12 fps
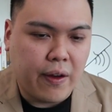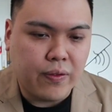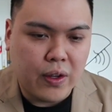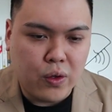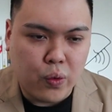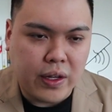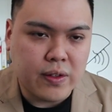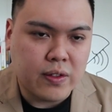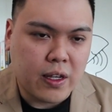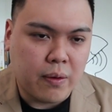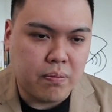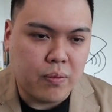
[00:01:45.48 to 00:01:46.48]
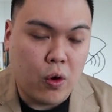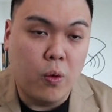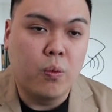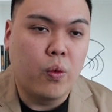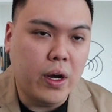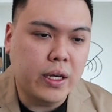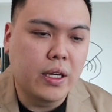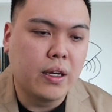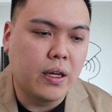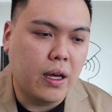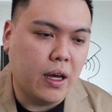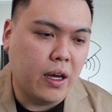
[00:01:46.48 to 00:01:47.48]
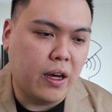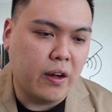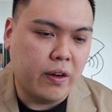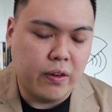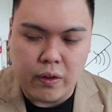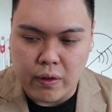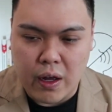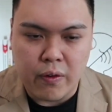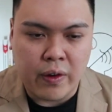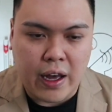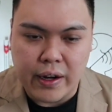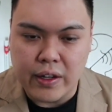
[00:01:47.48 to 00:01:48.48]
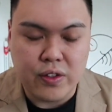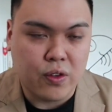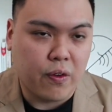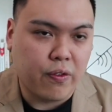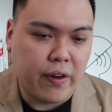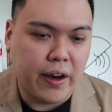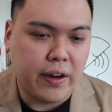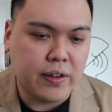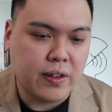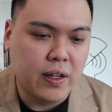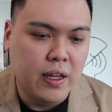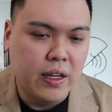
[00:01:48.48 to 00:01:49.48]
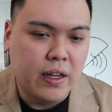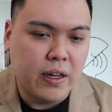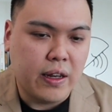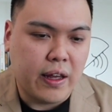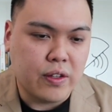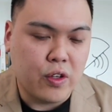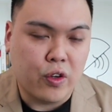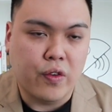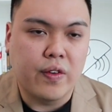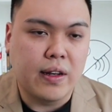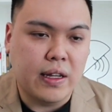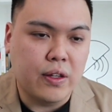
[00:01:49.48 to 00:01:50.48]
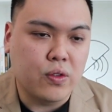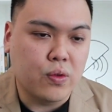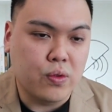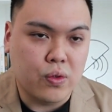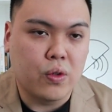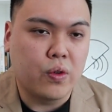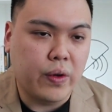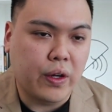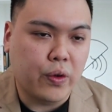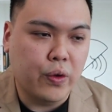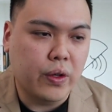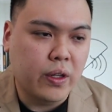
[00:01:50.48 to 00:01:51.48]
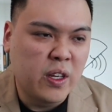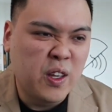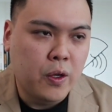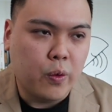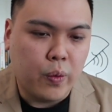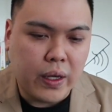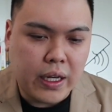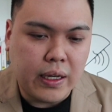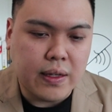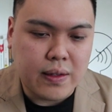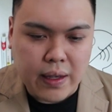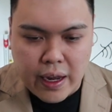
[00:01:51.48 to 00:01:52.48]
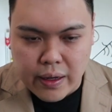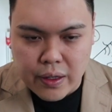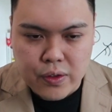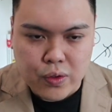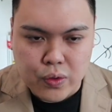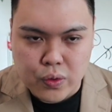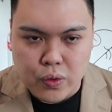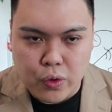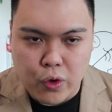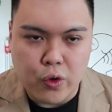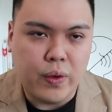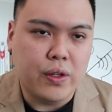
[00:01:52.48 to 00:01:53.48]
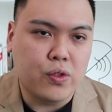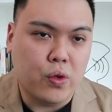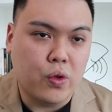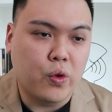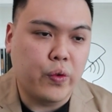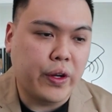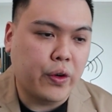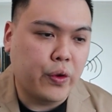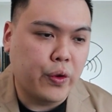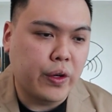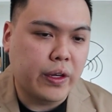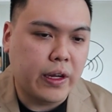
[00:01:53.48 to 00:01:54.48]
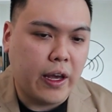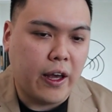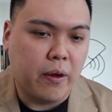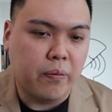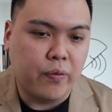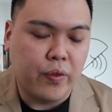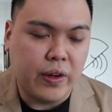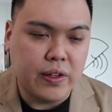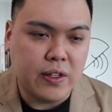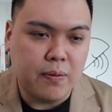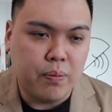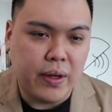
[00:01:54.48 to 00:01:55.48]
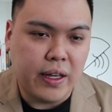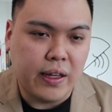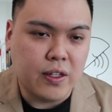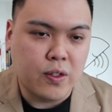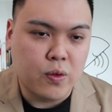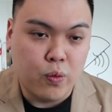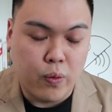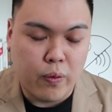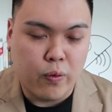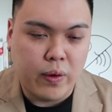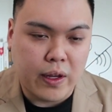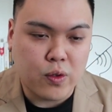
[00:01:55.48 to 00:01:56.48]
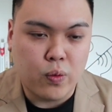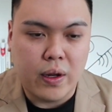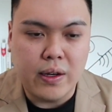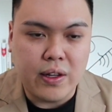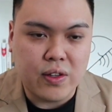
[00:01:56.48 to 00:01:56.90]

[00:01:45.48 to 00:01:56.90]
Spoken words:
after doing some homework around other softwares that is equivalent to Zoho Recruit, we decided to go with Zoho Recruit. Reason being is there's one